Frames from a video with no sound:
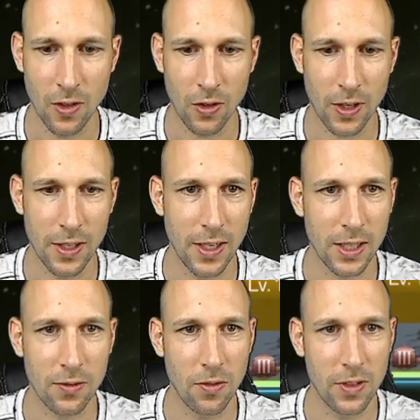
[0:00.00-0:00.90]
Okay,
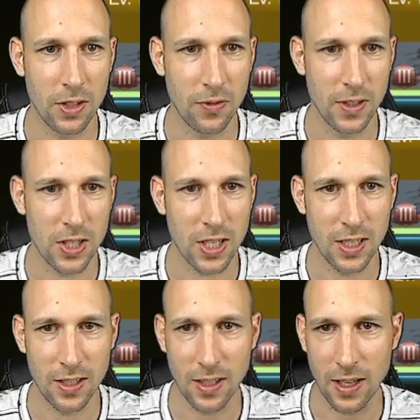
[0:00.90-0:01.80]
next we will switch
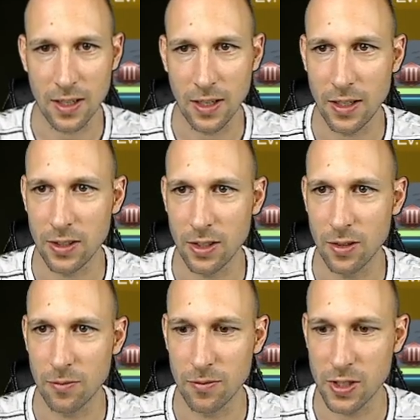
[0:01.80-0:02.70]
in the Atlas,
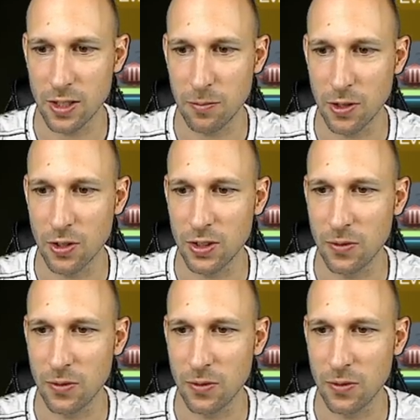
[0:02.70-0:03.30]
just because it